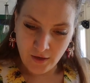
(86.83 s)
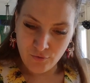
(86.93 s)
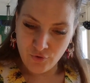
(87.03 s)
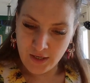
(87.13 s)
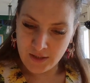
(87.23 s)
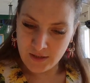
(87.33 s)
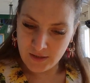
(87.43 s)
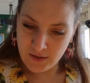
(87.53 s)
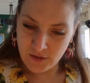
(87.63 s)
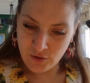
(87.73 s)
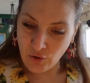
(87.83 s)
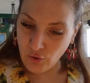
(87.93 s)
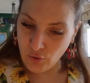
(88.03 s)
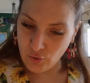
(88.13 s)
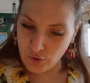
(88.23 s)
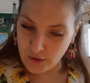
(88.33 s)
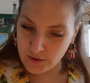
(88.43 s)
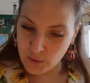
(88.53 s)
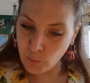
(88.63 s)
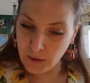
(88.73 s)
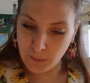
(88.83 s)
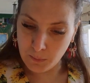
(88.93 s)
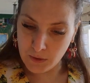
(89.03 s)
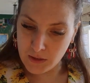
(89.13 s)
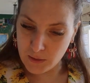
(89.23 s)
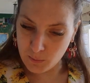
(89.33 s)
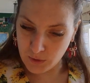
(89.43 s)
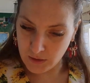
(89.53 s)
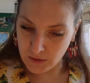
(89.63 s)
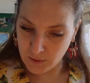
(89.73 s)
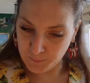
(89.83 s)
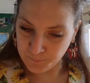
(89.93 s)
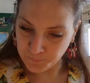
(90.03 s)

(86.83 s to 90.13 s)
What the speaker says: raisins or sweet mincemeat